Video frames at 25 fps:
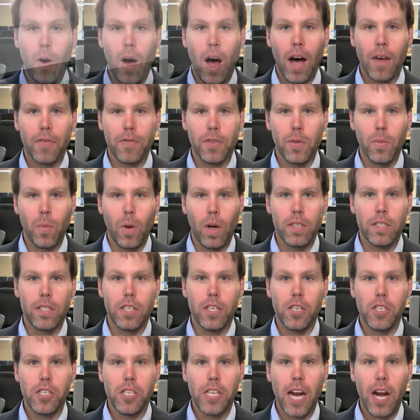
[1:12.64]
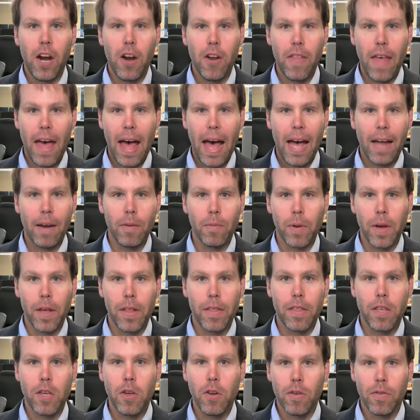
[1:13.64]
know, often wants to share that
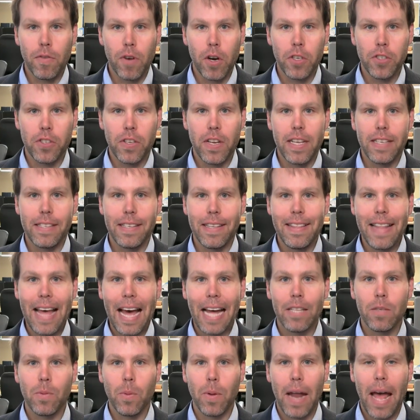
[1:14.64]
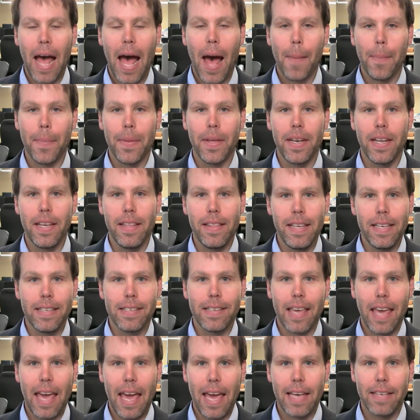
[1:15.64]
with universities, and that's what happened in
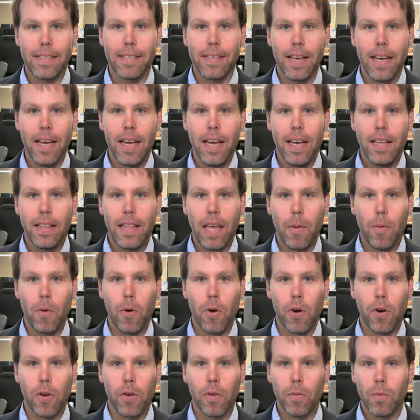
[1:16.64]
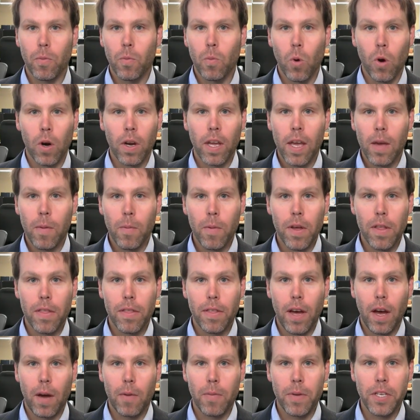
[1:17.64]
this case. They were working
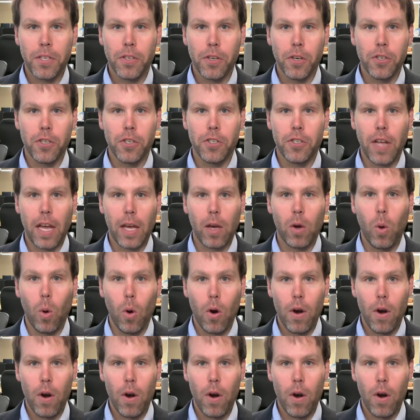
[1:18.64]
with uh, researchers at